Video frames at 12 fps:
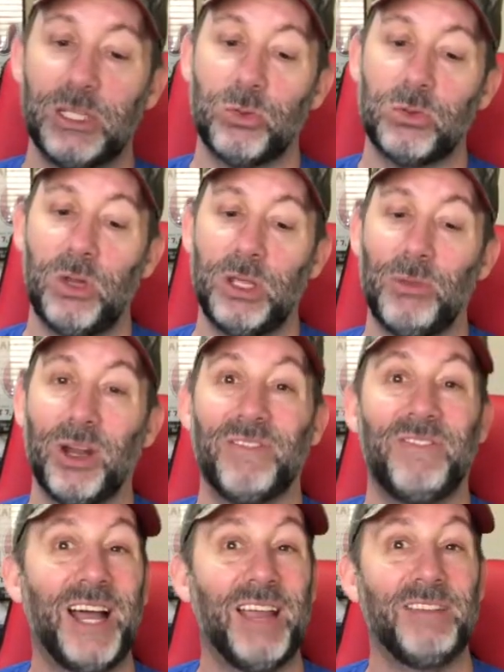This was only marked
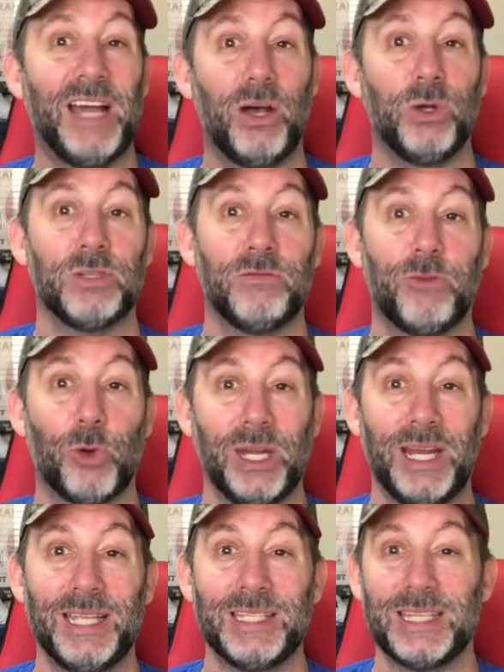
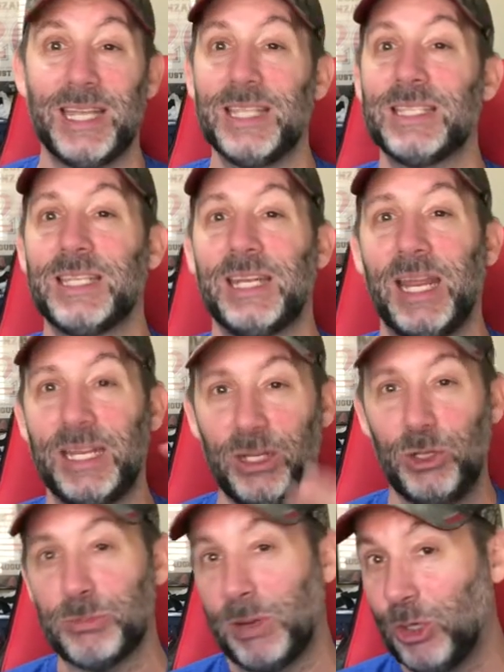$5.49, and I did
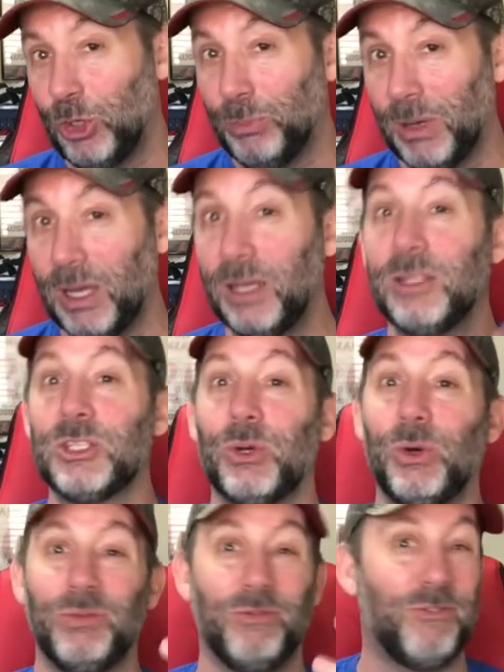use my coupon,
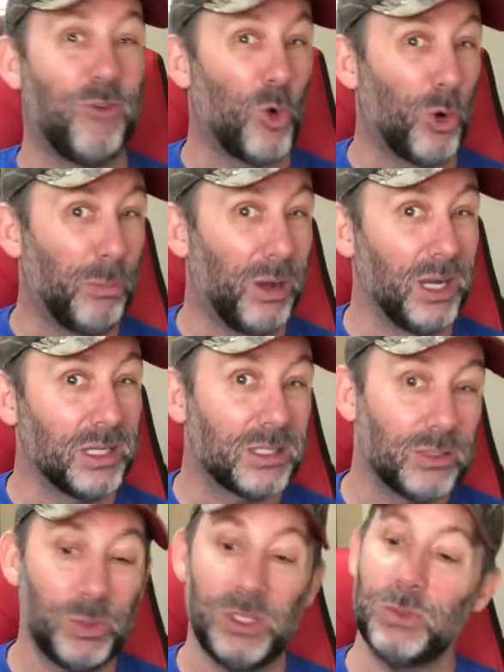so 4
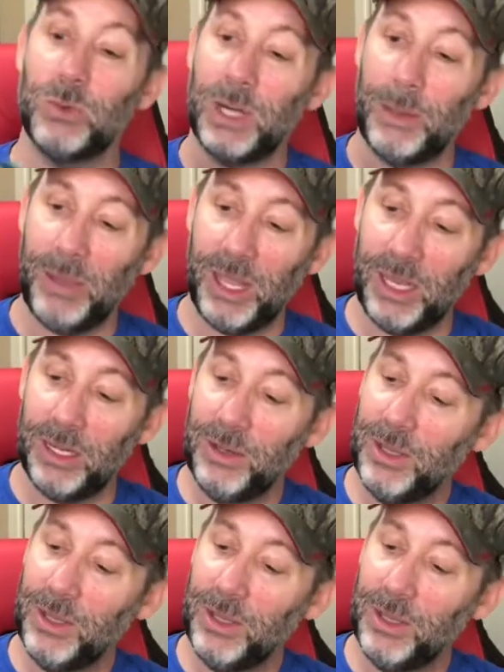bucks is what I paid.